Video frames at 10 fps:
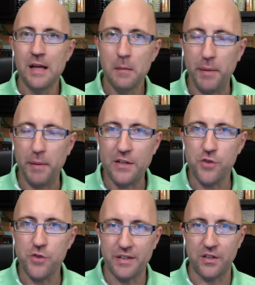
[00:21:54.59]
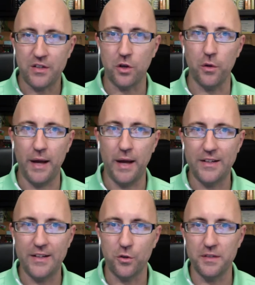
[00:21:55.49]
But paid traffic and solo
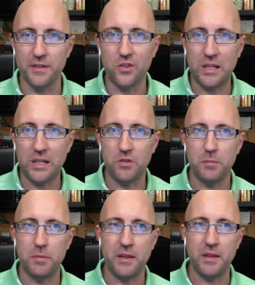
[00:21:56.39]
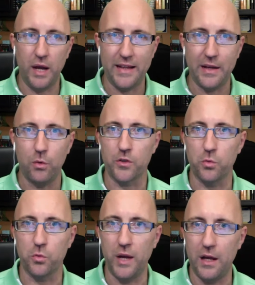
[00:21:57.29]
ads certainly seems to be the way that works
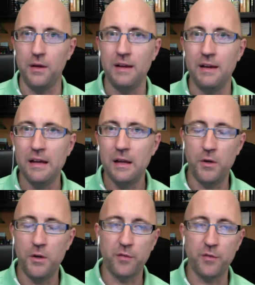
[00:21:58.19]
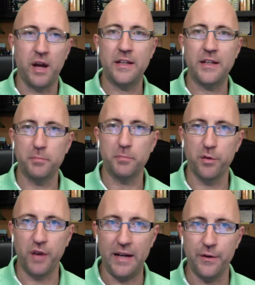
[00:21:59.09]
well when you can find a good
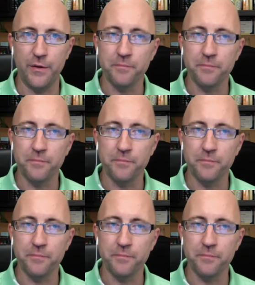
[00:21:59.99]
provider